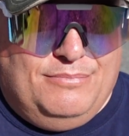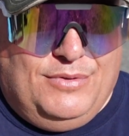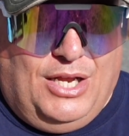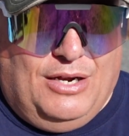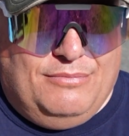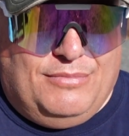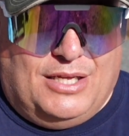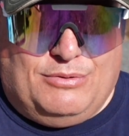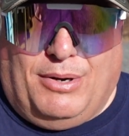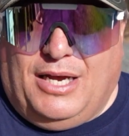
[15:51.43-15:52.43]
you know,
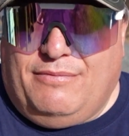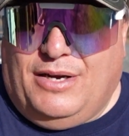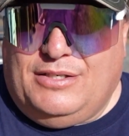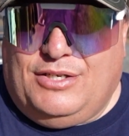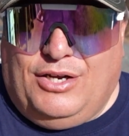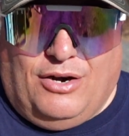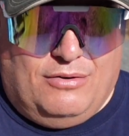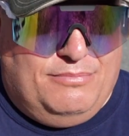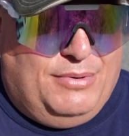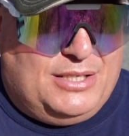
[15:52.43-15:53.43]
that's my advice to y'all.
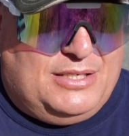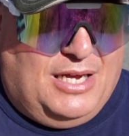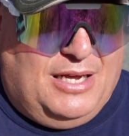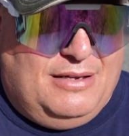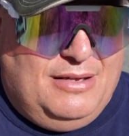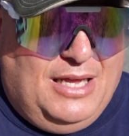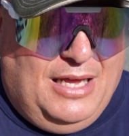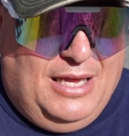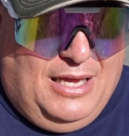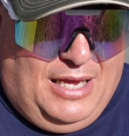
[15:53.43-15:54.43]
But
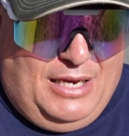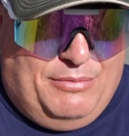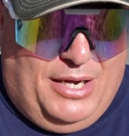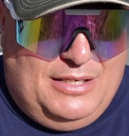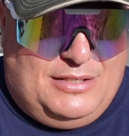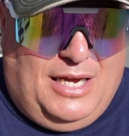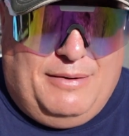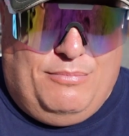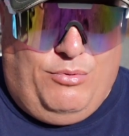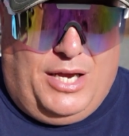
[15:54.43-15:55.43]
anyways,
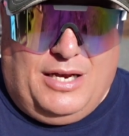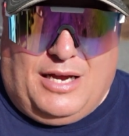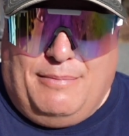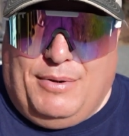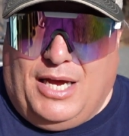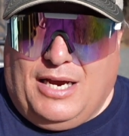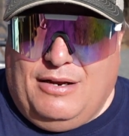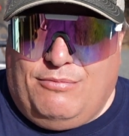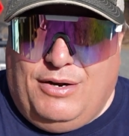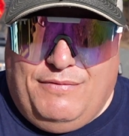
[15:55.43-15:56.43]
yep, we can come back
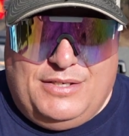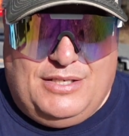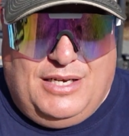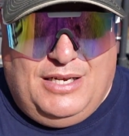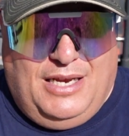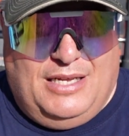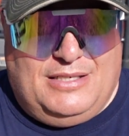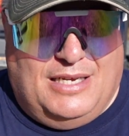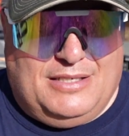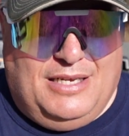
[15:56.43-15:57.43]
and revisit it and
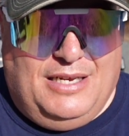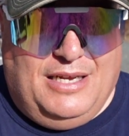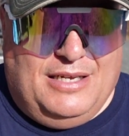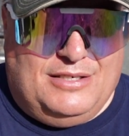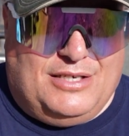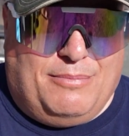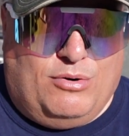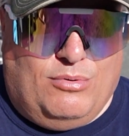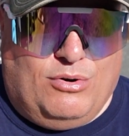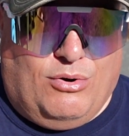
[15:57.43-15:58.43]
test it in the summer
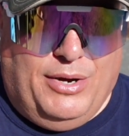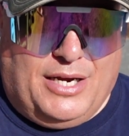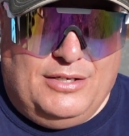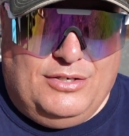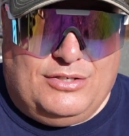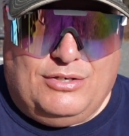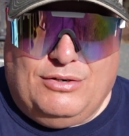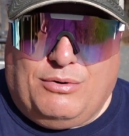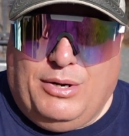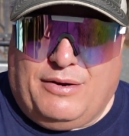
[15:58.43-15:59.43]
real quick and just do
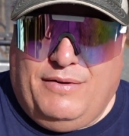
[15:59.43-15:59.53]
a quick